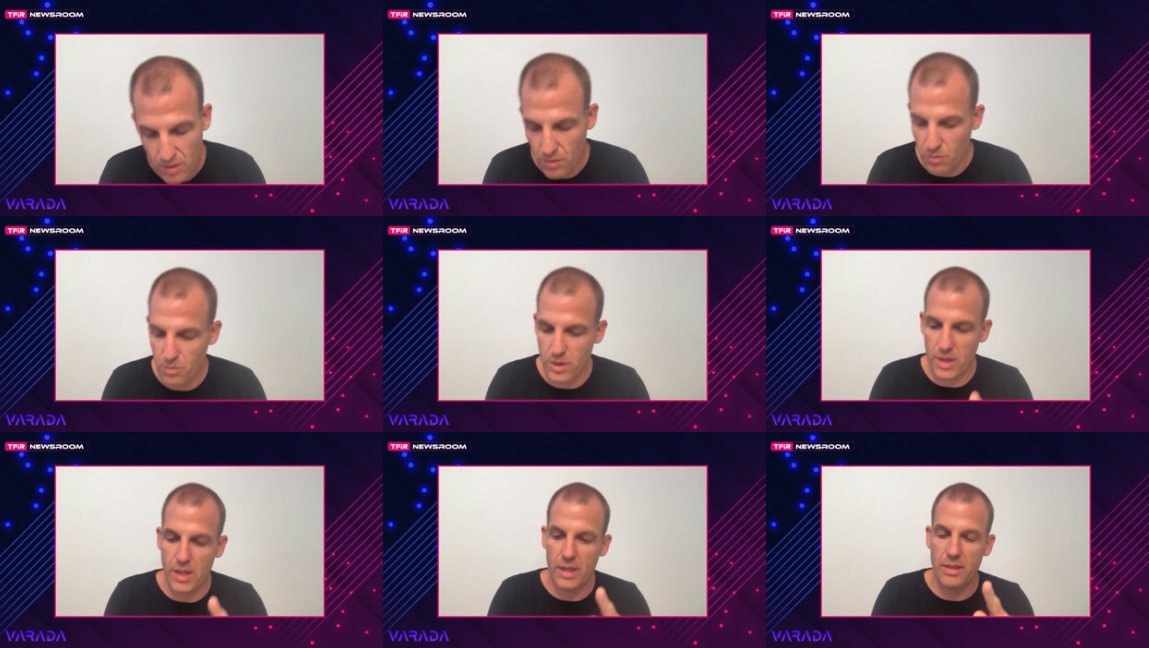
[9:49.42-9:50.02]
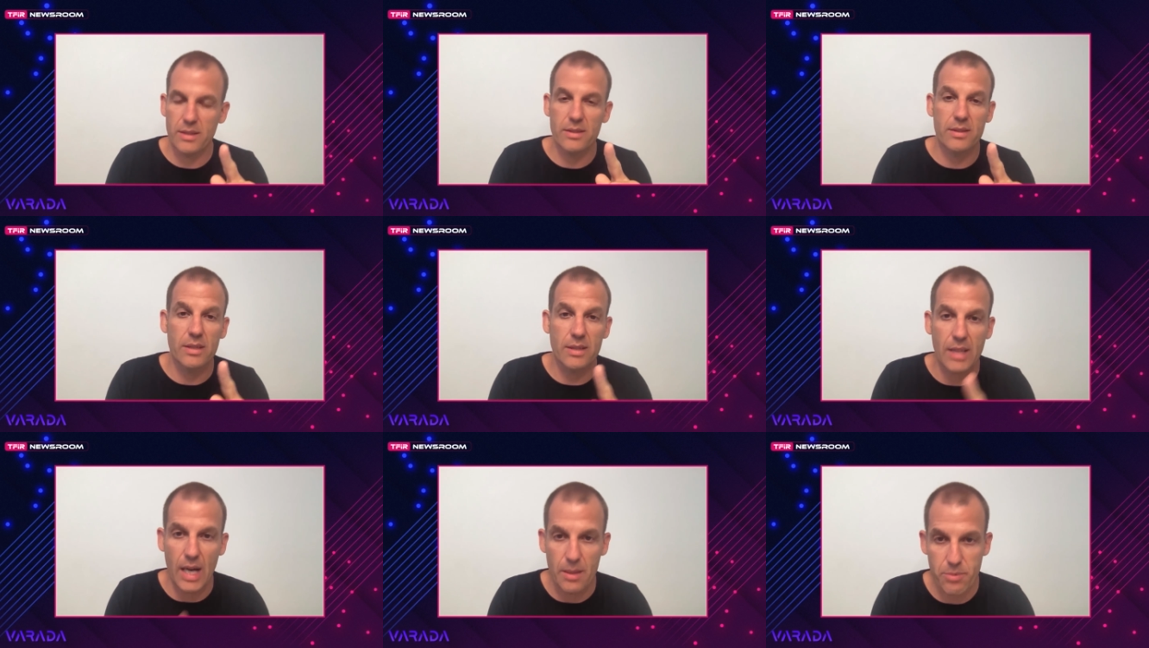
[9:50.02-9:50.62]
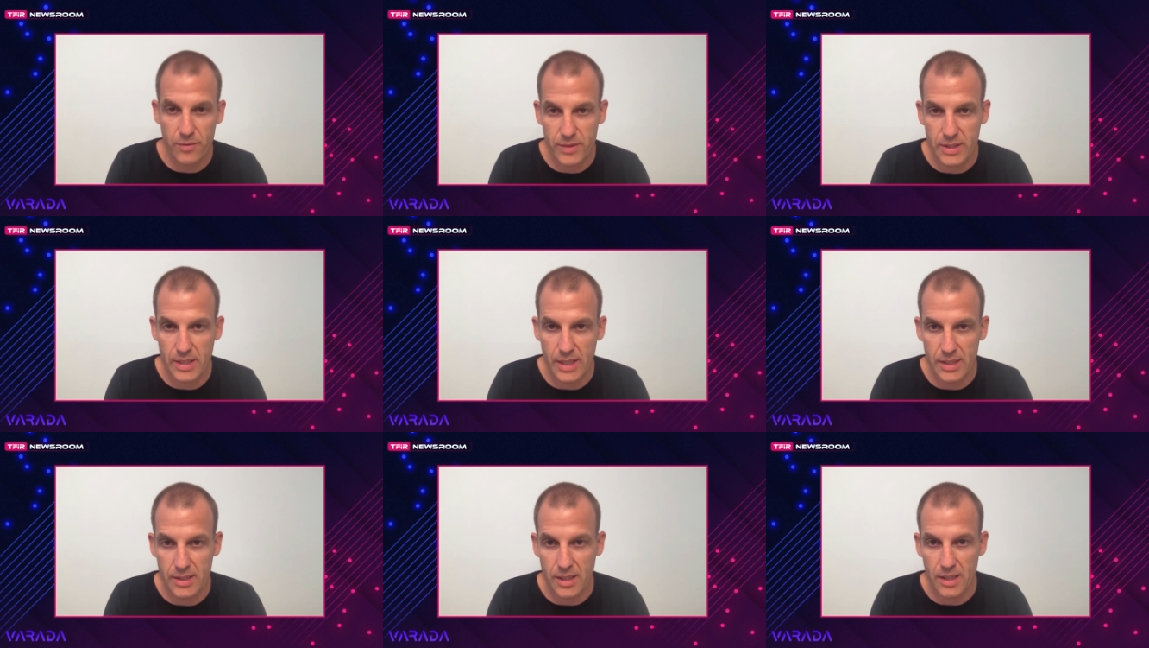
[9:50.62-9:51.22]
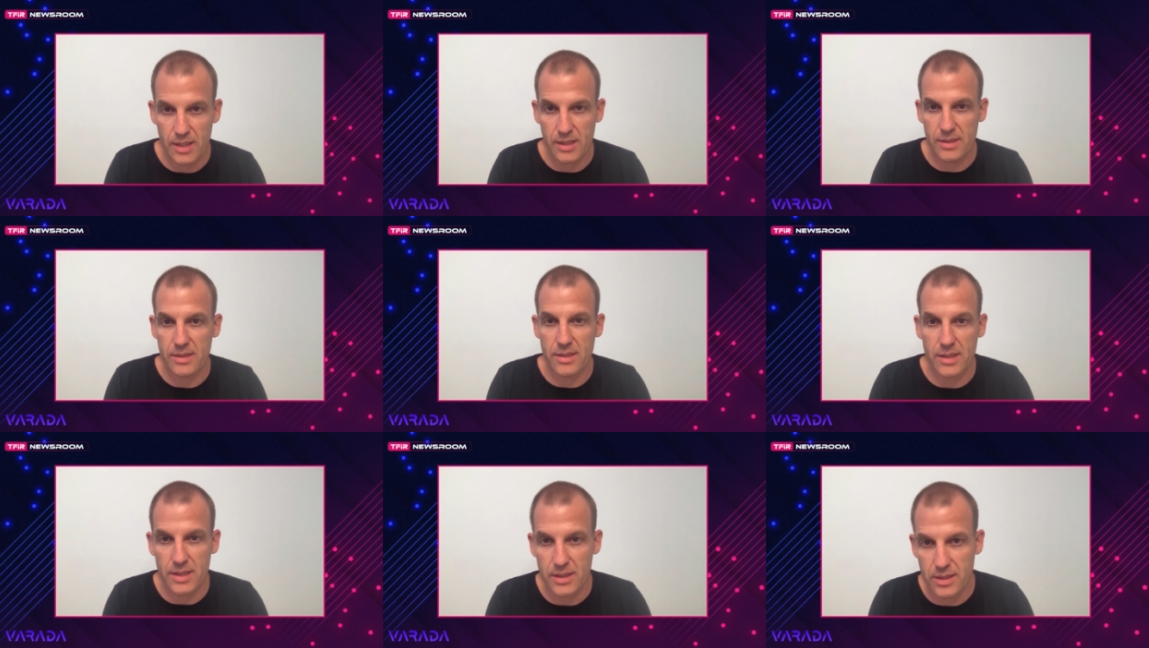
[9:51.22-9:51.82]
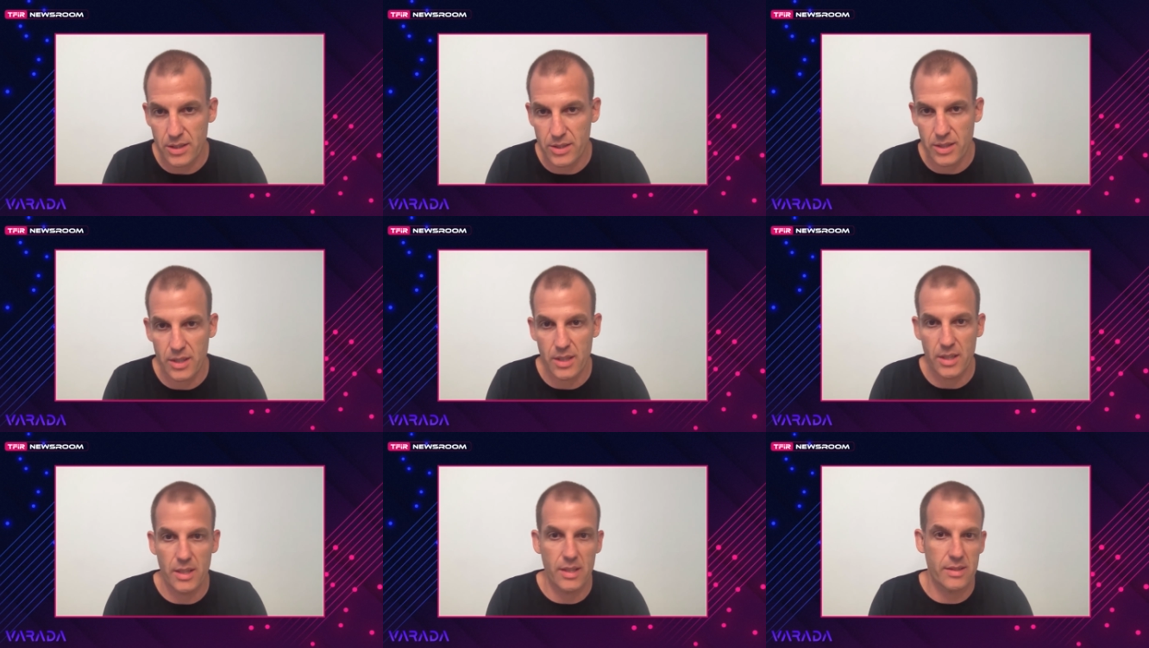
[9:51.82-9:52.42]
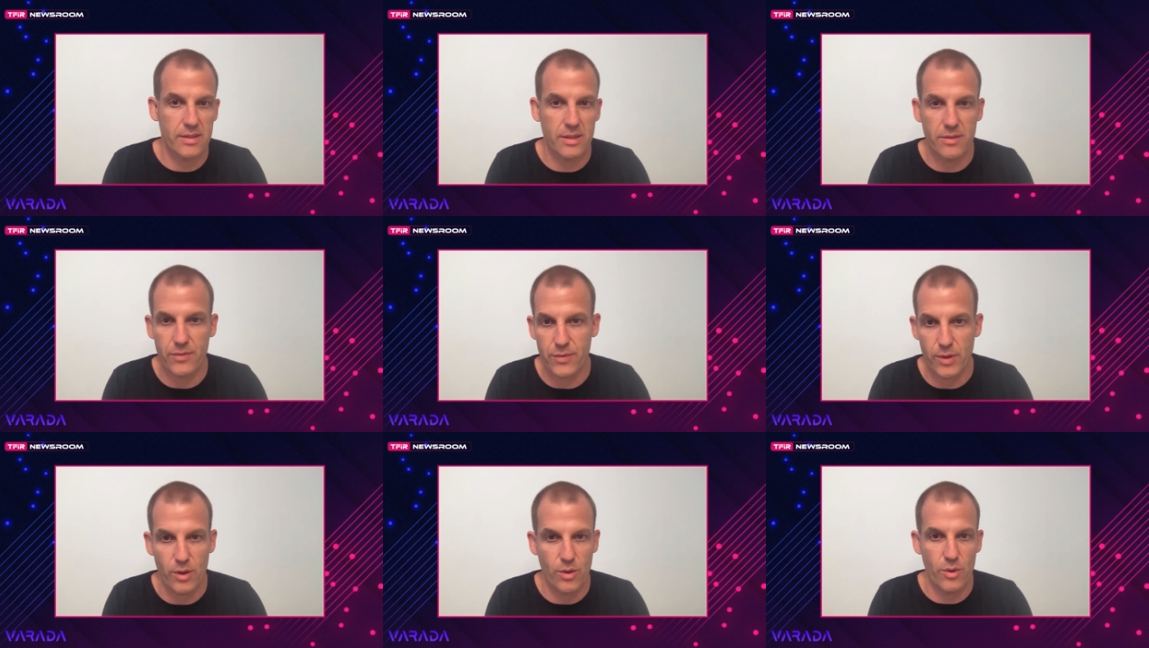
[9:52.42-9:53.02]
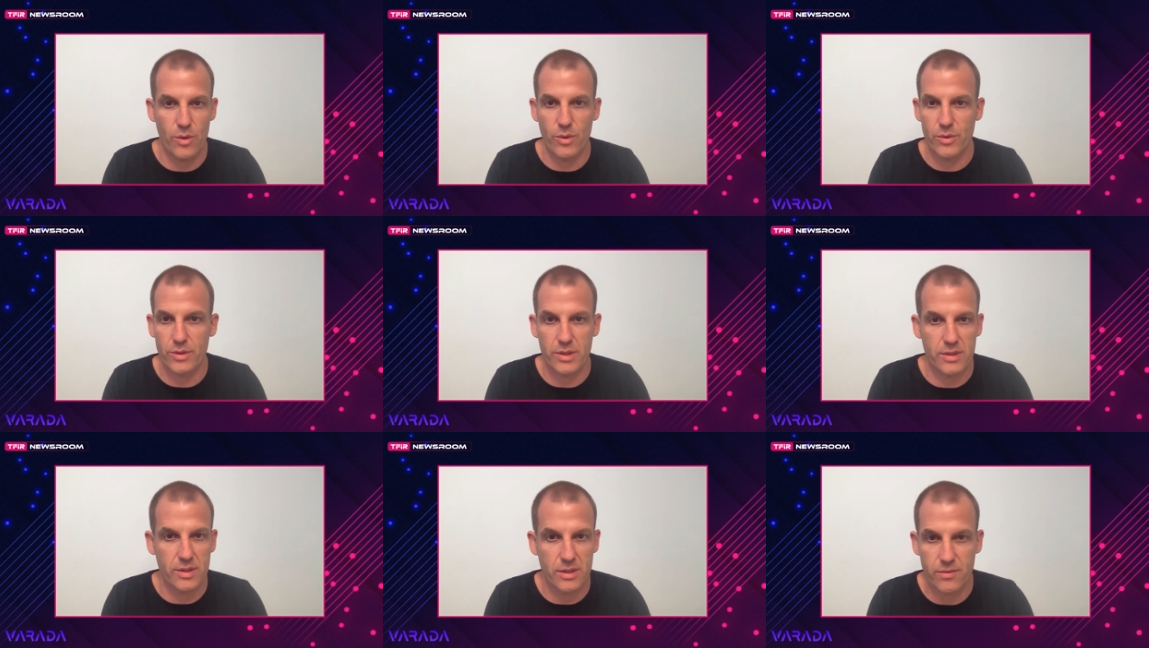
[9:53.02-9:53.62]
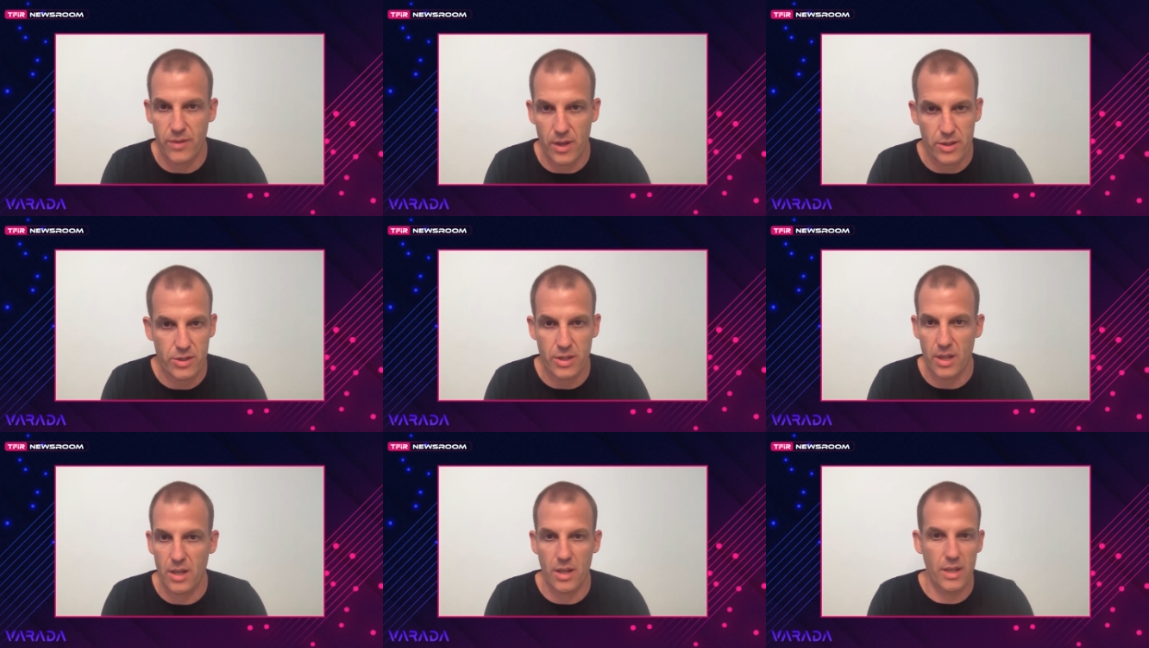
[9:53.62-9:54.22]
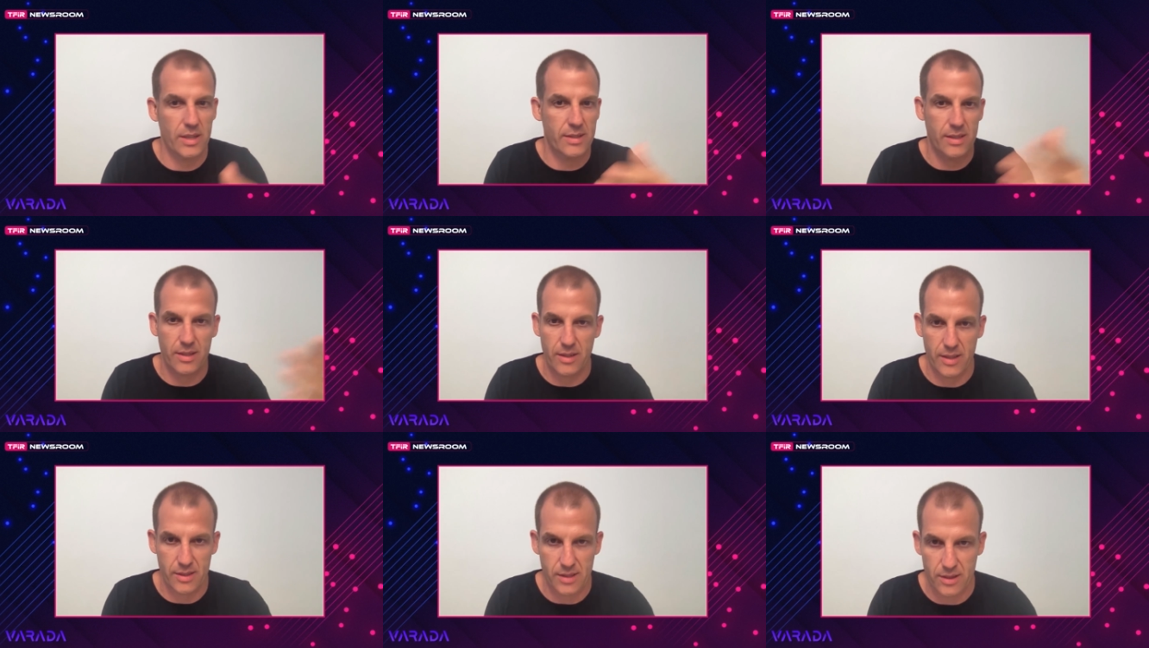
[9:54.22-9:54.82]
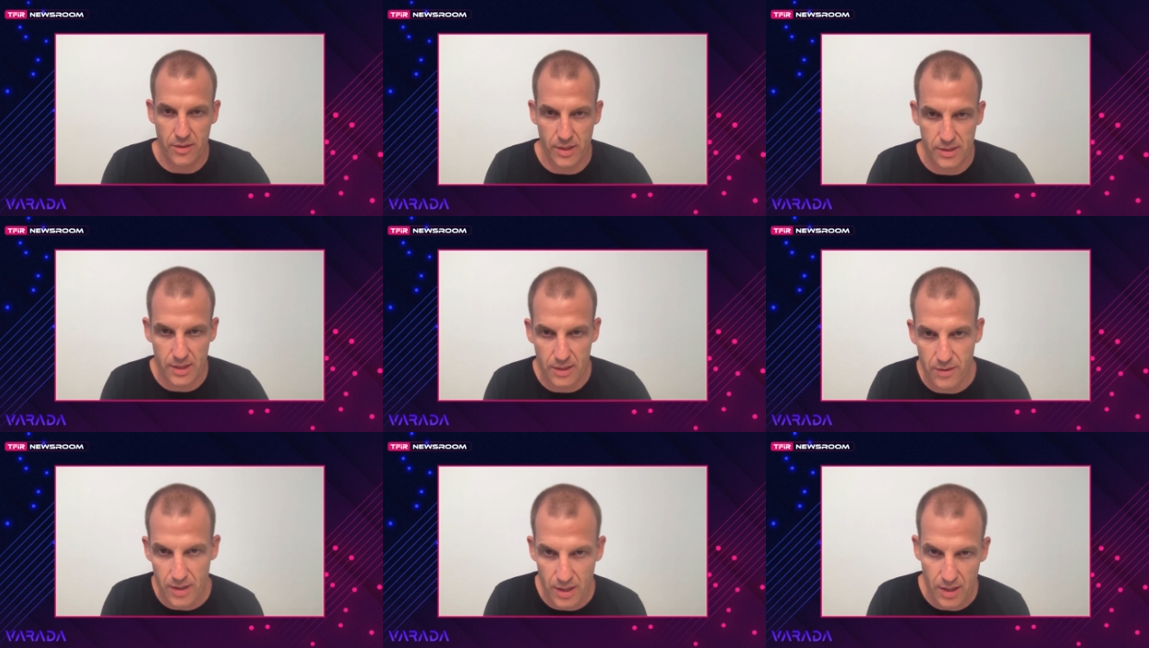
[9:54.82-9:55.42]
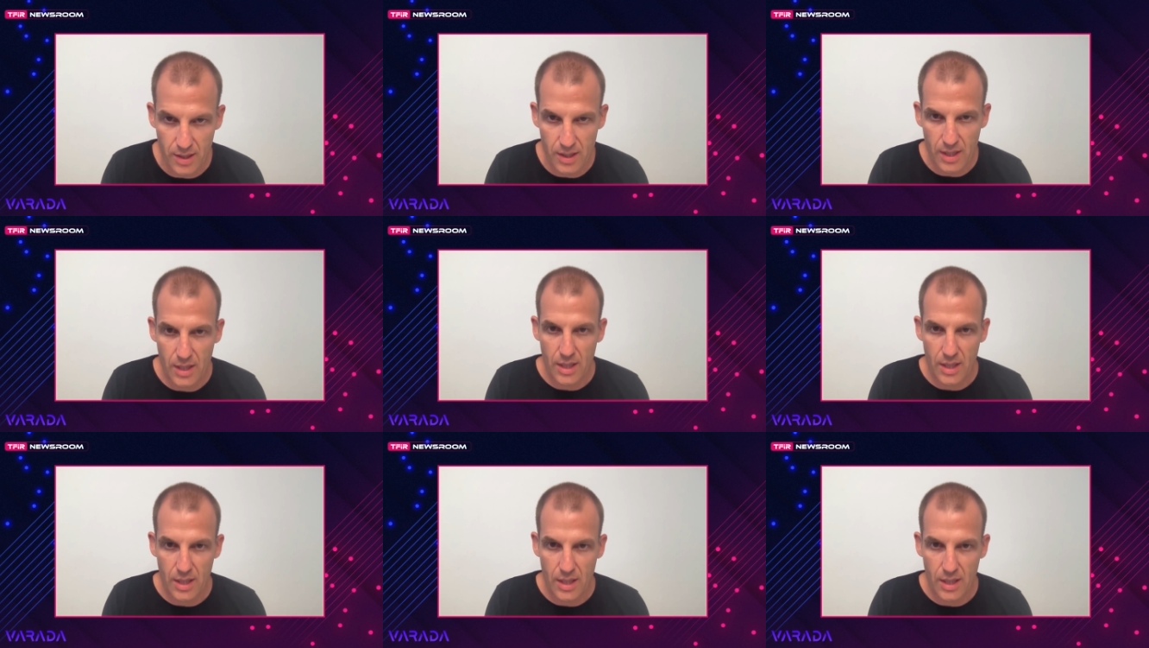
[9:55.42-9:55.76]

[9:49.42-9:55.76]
What is the type of the data? Is it integer? Is it float? Is it varchar? Etc. Etc. Etc.